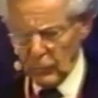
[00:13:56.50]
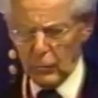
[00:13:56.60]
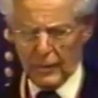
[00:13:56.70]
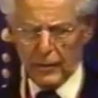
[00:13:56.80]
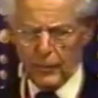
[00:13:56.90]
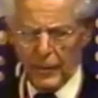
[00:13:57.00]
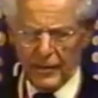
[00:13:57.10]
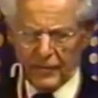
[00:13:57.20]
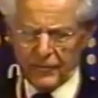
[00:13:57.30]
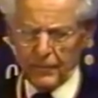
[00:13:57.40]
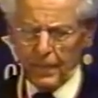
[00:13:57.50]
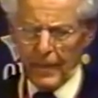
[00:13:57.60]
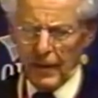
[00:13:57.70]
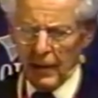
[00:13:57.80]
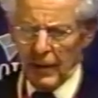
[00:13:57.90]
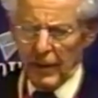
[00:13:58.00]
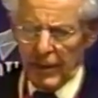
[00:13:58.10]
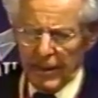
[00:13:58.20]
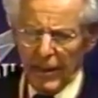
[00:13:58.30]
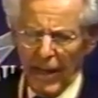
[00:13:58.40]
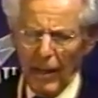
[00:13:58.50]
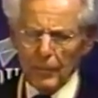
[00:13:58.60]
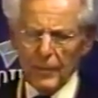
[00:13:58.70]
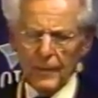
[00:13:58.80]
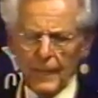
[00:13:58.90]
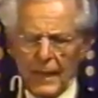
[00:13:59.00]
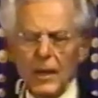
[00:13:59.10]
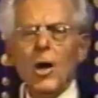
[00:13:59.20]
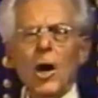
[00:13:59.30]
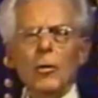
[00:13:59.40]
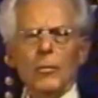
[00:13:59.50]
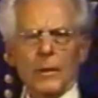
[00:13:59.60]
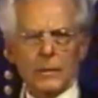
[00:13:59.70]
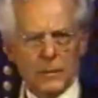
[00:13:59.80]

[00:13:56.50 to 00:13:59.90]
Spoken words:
quickly, please. It happened in Hungary,